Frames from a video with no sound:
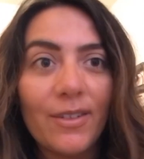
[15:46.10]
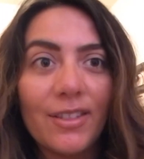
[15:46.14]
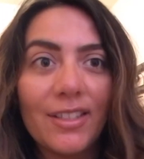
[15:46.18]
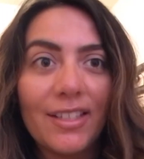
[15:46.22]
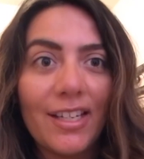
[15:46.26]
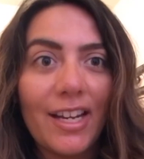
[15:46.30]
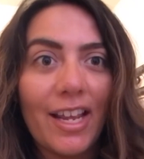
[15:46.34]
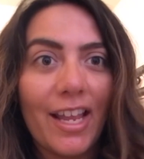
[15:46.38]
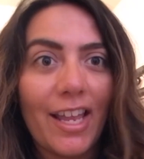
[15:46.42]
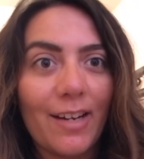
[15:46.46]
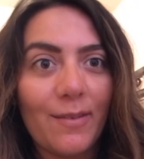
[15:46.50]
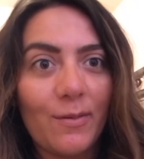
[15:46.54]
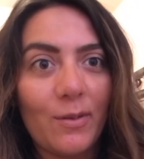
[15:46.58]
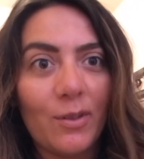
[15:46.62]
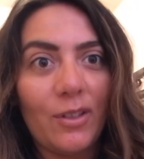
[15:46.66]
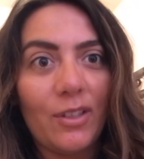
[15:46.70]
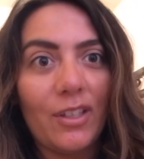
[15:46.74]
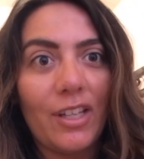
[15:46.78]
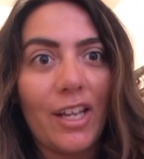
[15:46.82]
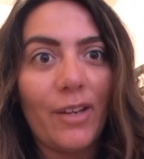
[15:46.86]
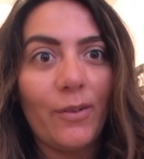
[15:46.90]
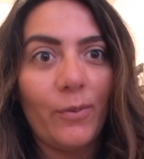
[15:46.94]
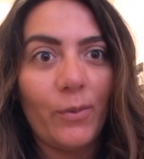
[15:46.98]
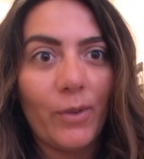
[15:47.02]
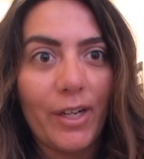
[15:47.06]
was an animal,
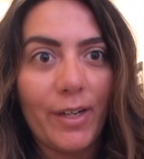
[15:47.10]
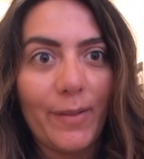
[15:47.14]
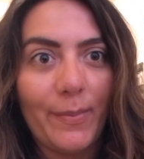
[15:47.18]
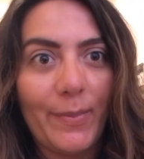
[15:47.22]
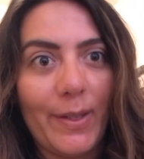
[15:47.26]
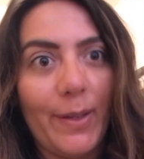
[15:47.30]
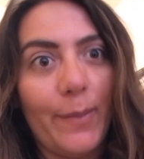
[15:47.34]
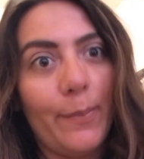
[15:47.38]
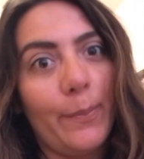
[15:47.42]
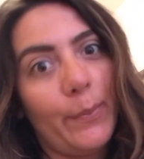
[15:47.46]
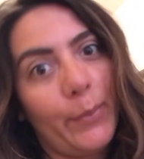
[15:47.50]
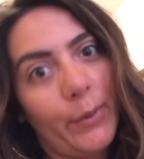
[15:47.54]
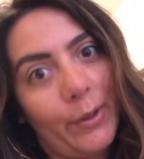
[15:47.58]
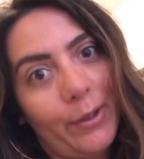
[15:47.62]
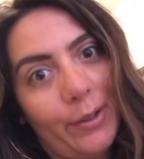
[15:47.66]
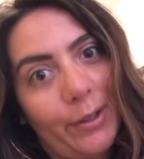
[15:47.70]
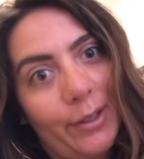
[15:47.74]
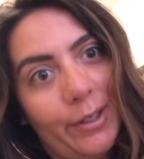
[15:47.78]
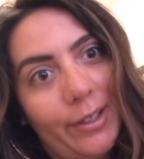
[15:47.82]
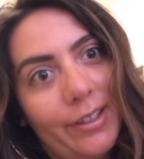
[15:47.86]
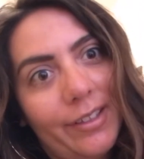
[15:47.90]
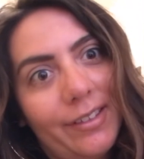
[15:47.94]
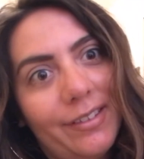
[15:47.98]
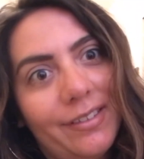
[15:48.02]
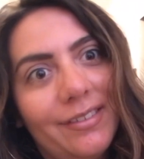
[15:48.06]
I'd want to be a
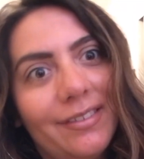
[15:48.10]
bird.